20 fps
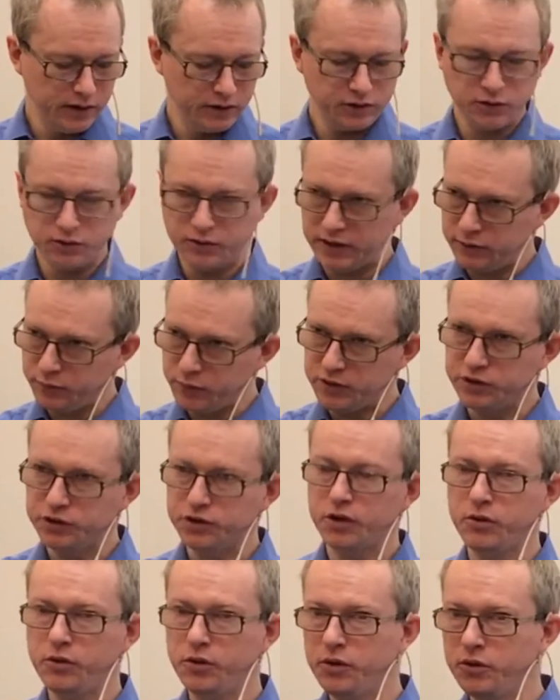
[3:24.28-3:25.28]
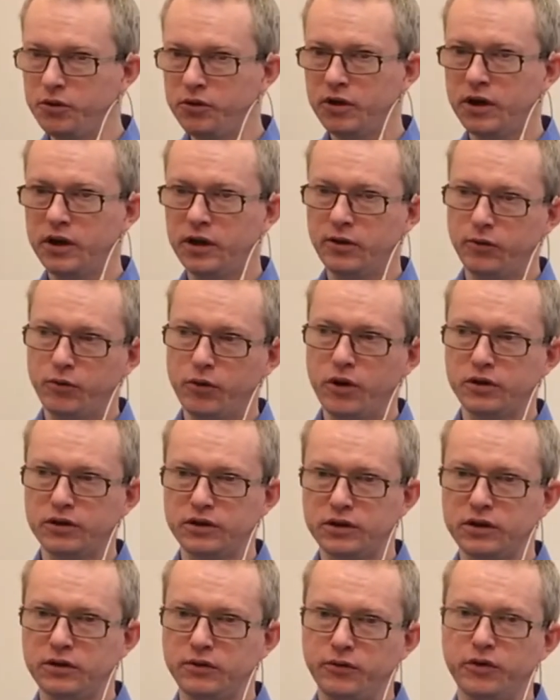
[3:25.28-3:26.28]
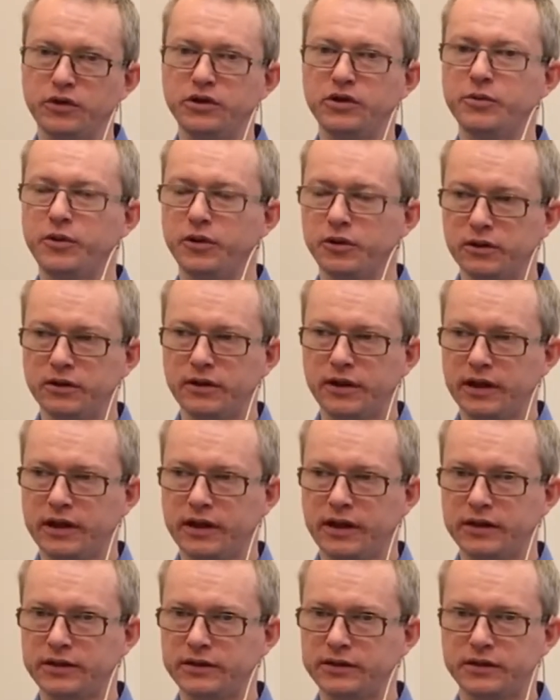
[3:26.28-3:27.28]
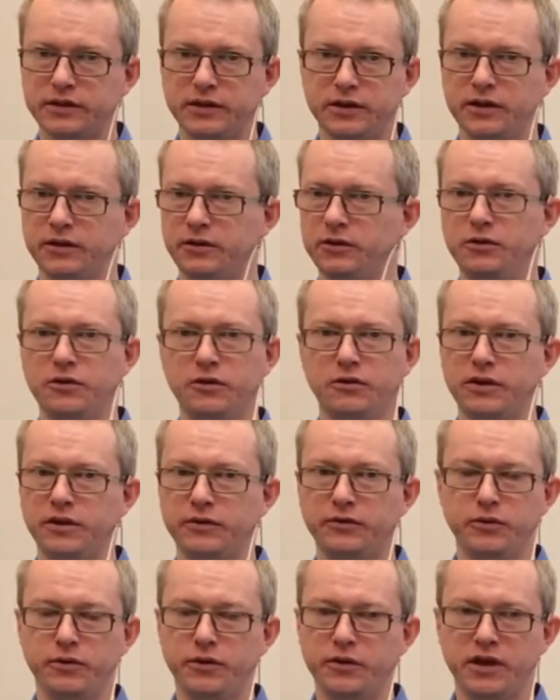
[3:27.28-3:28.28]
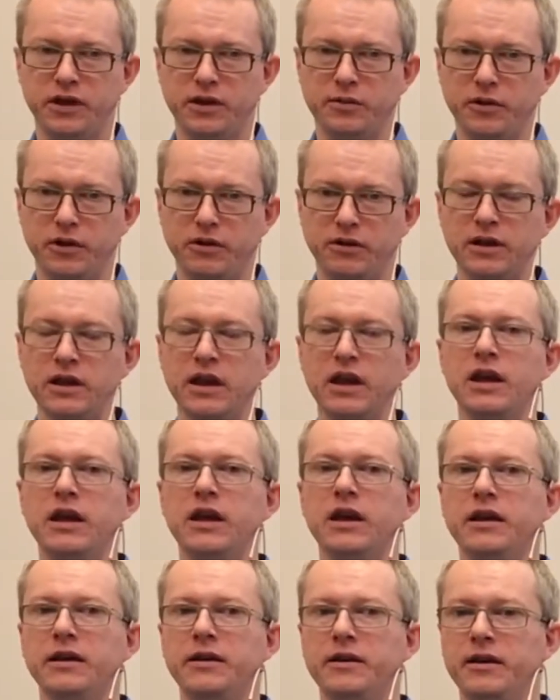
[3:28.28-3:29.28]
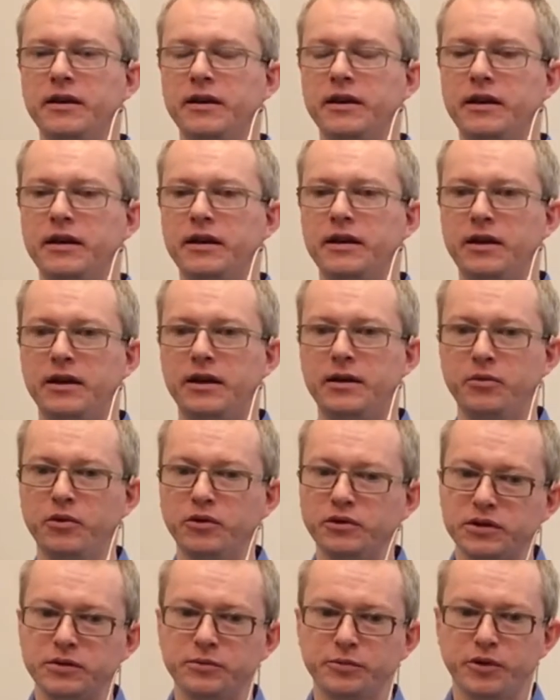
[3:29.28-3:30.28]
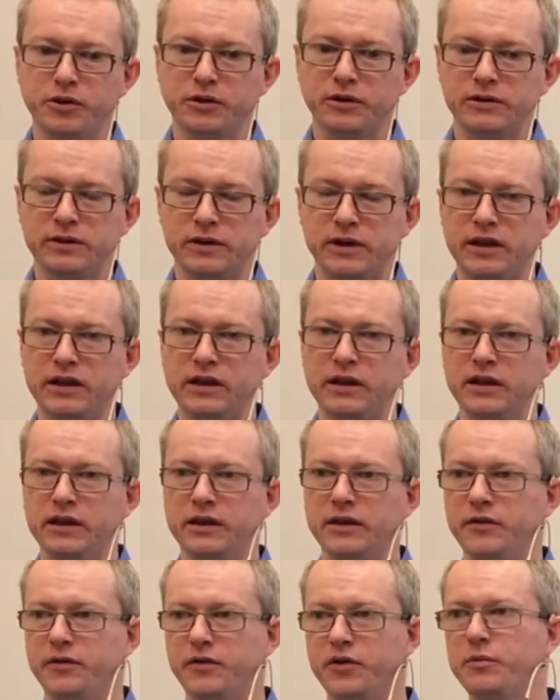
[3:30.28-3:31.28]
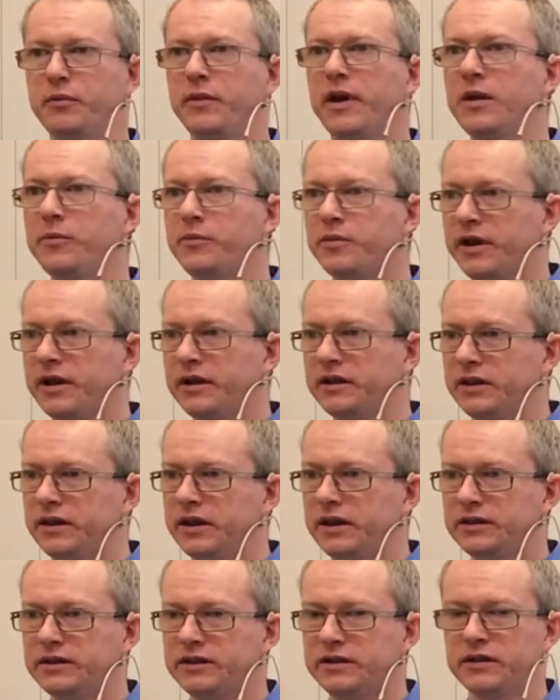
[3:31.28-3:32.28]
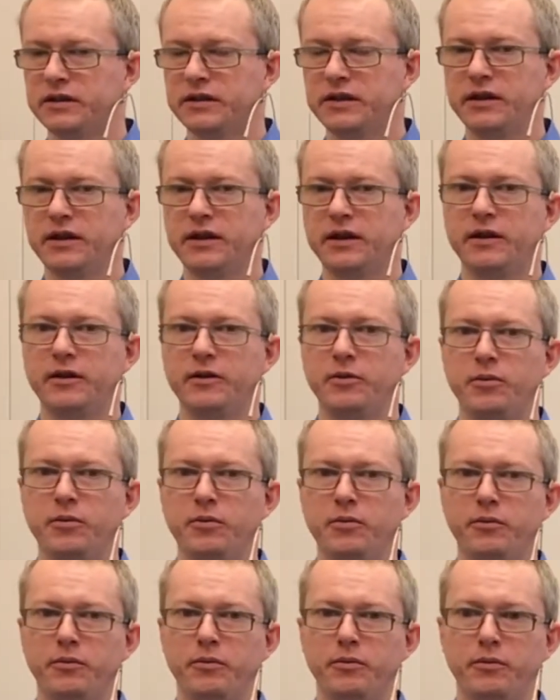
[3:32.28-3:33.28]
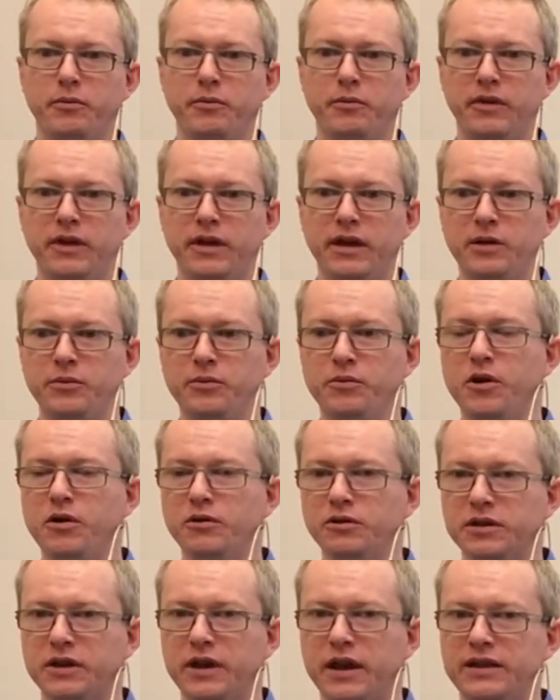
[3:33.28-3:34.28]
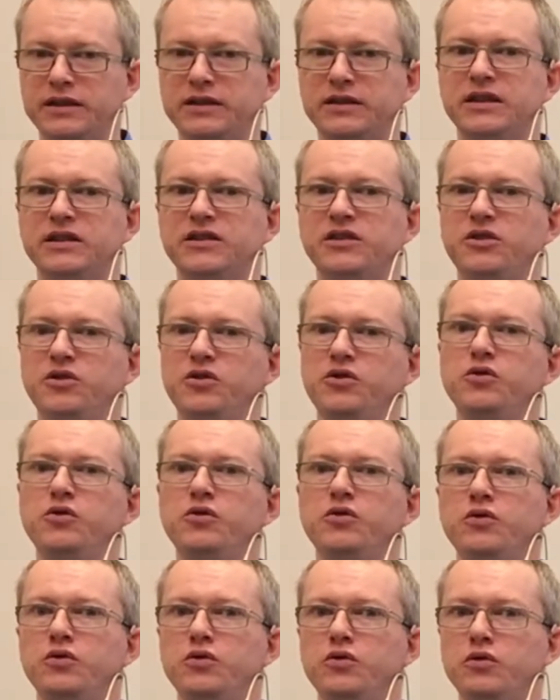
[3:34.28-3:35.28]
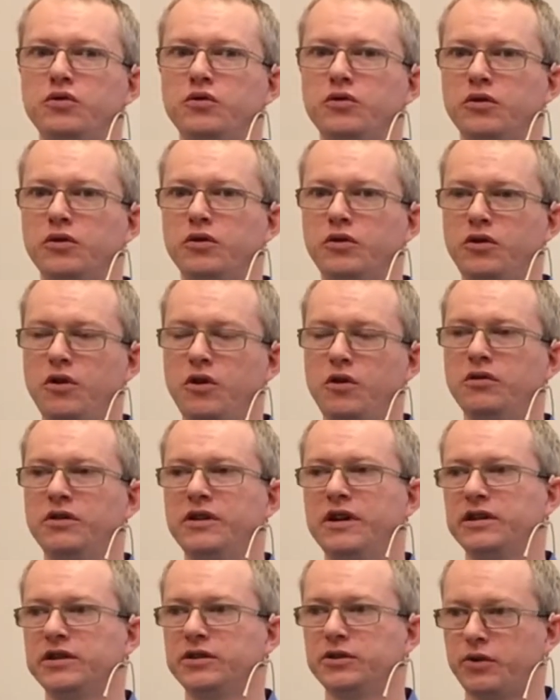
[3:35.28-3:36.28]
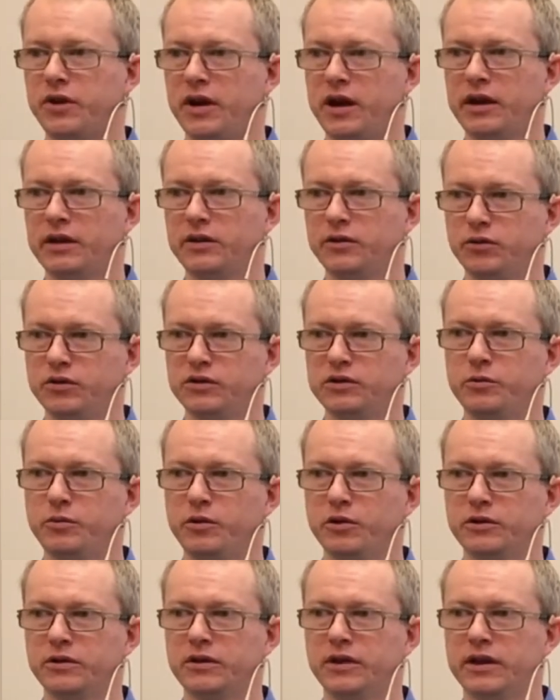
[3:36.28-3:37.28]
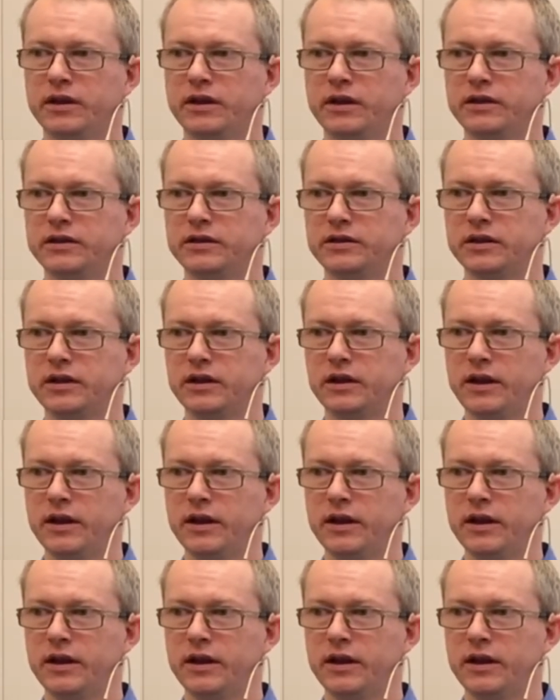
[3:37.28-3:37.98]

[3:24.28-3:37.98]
So it will show you what the bottleneck is. You don't have to think about it. And most importantly, from my practice, in most cases you don't guess right what the bottleneck is.